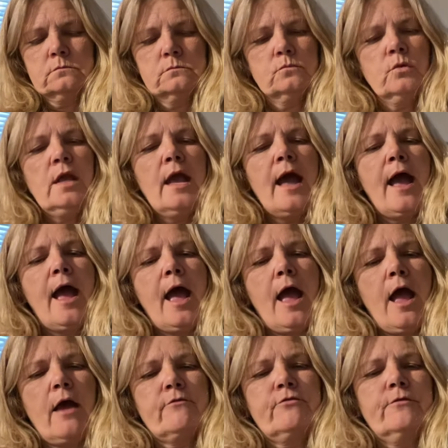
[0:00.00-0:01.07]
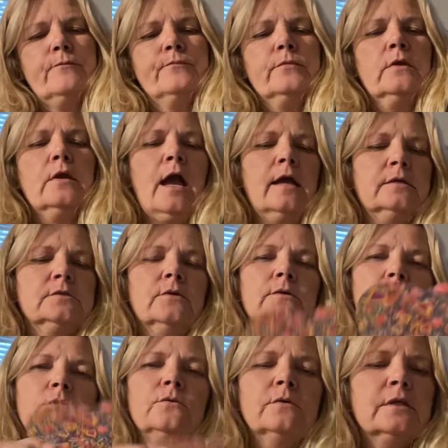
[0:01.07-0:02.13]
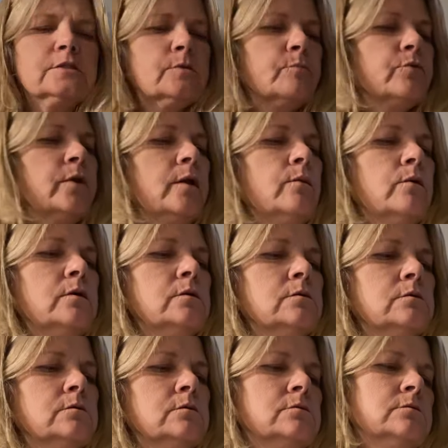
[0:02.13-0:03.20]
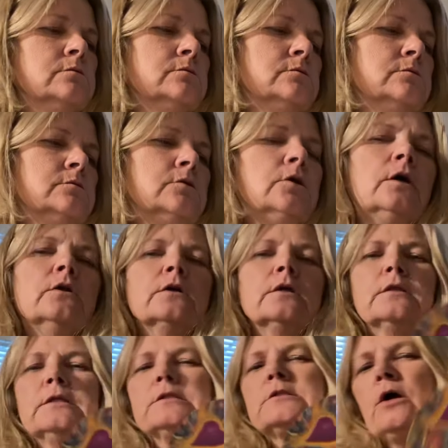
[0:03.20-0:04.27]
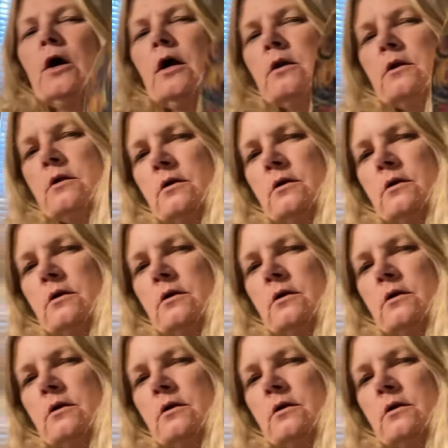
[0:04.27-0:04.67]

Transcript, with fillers: We have. Okay, so oh, that's a pretty one. Yeah, look at this card.